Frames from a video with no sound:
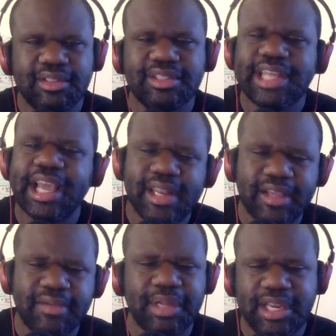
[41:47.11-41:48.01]
Just like a
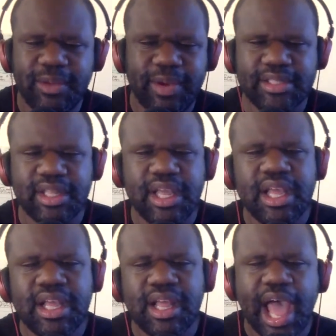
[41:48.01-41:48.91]
nigga. But anyways,
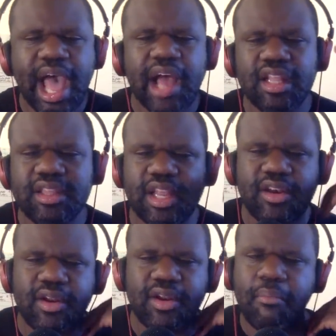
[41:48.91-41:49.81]
Howling
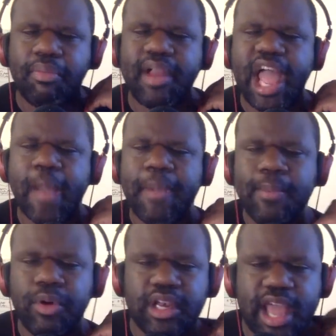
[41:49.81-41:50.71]
Thunder. Black
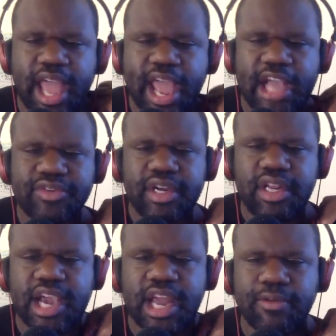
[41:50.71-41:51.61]
people cannot ask for any
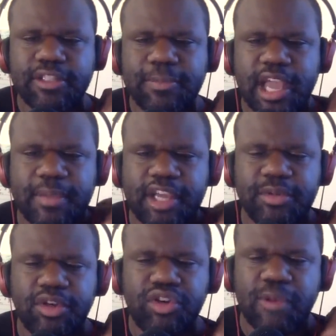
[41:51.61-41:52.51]
kind of respect because
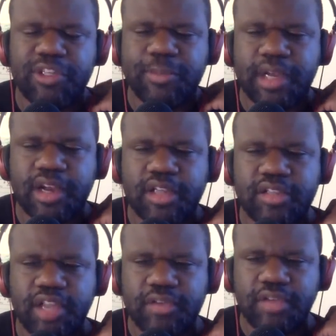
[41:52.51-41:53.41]
we do not respect
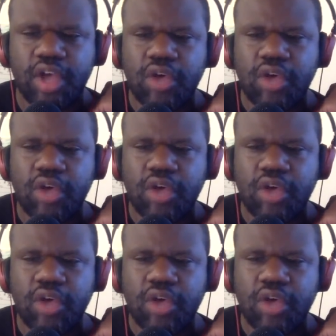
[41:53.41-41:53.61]
ourselves.